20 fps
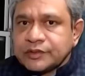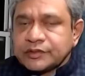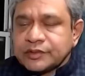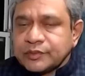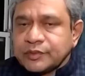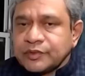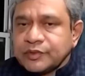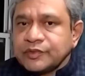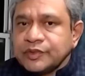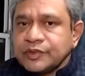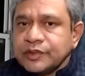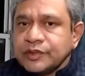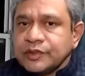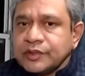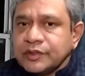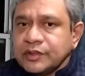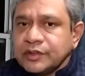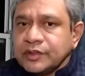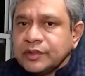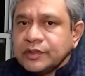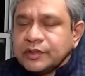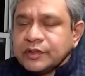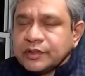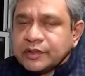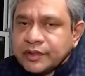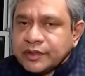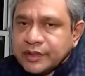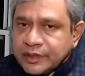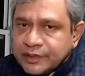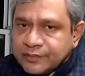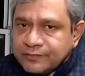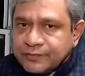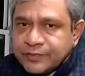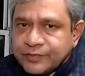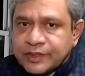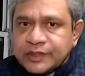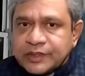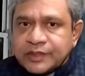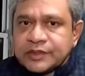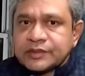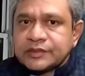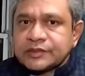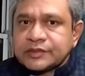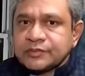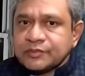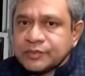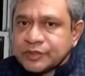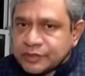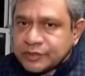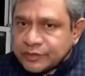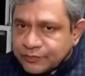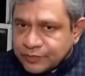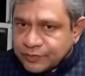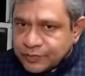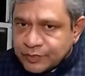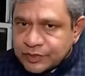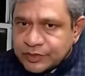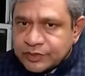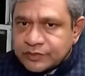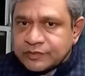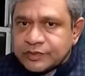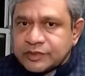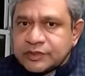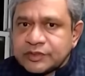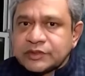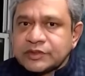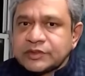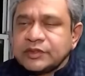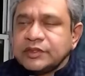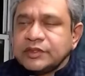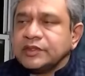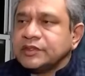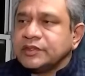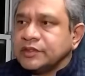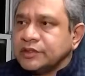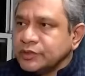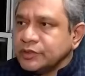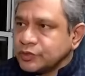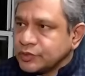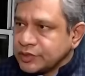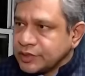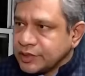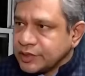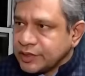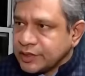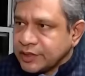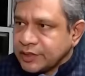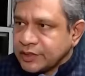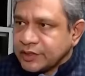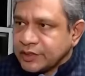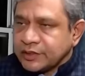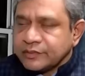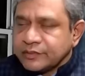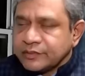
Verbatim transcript: some of the deep fakes, misinformation which is created using AI,